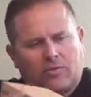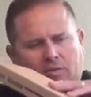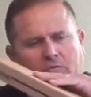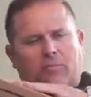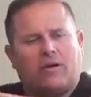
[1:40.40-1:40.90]

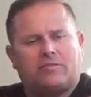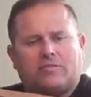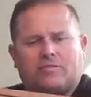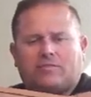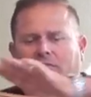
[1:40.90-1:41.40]
quite a few
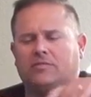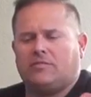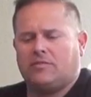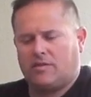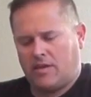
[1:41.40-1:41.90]
boxes,
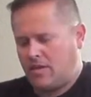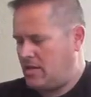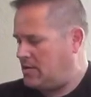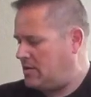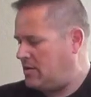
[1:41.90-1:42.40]

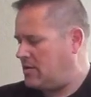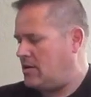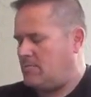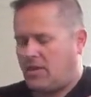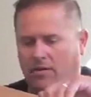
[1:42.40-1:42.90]
and
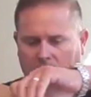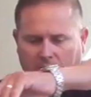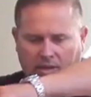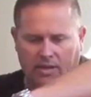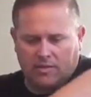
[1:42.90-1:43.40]
our main
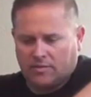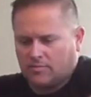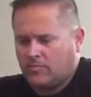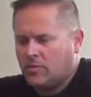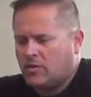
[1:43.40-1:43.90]
blades
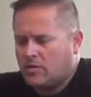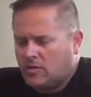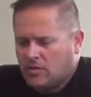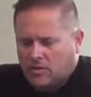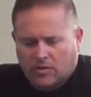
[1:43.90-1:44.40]

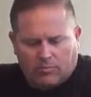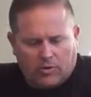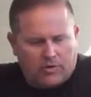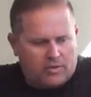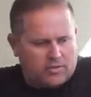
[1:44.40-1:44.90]

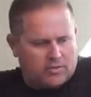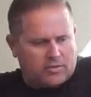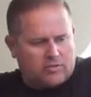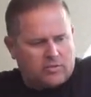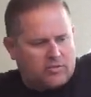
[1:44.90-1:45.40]
components.
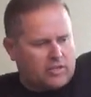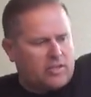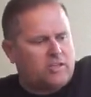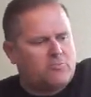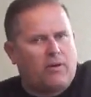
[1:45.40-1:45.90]
So let's look
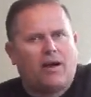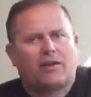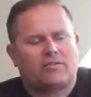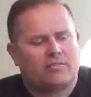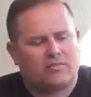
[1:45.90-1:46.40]
at each
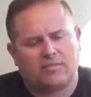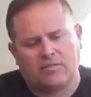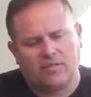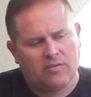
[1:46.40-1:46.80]
box